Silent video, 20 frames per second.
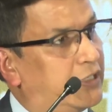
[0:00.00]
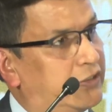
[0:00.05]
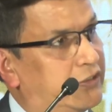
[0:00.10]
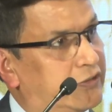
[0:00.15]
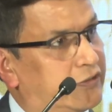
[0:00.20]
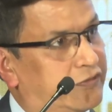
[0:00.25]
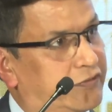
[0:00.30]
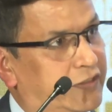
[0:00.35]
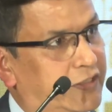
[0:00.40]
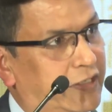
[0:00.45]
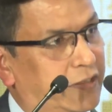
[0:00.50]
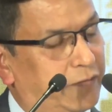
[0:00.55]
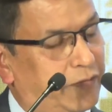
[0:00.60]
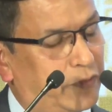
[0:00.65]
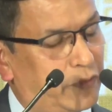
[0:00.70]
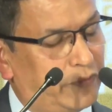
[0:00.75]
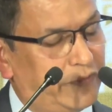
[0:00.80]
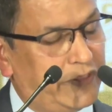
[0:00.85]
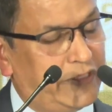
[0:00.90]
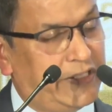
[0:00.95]
this thing
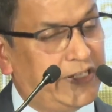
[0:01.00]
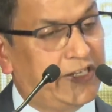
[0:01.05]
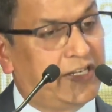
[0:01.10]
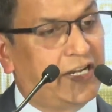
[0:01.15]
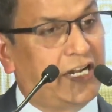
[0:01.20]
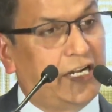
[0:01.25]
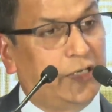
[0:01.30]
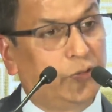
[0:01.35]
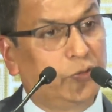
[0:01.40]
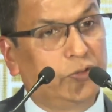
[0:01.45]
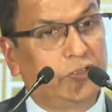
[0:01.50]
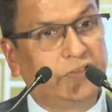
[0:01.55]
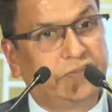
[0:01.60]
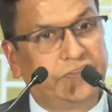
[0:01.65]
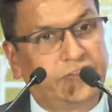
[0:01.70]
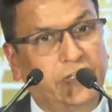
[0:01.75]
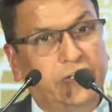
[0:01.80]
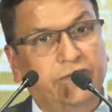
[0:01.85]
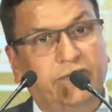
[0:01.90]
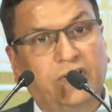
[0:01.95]
for, with regard to the
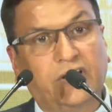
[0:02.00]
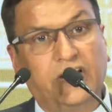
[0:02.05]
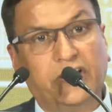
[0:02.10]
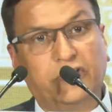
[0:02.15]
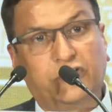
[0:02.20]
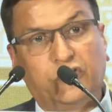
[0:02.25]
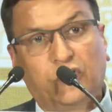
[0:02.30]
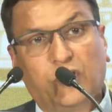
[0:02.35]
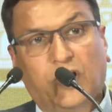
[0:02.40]
surveillance or